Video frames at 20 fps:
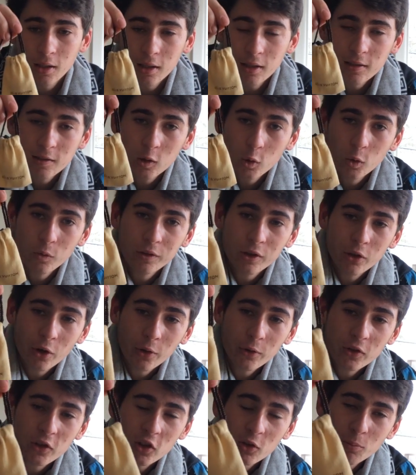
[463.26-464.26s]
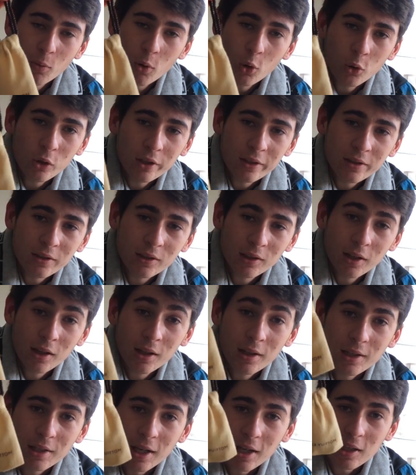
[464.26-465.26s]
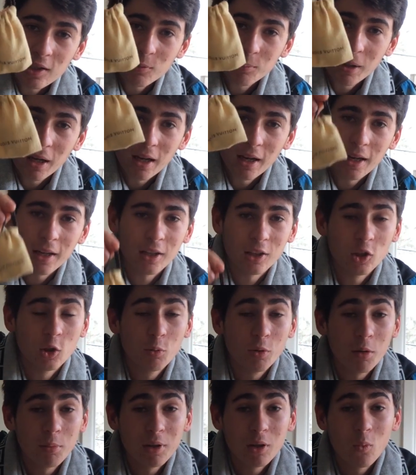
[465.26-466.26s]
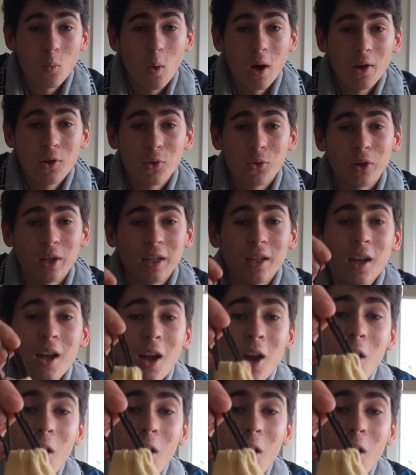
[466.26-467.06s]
is Louis Vuitton's smallest dust bag, and you're probably wondering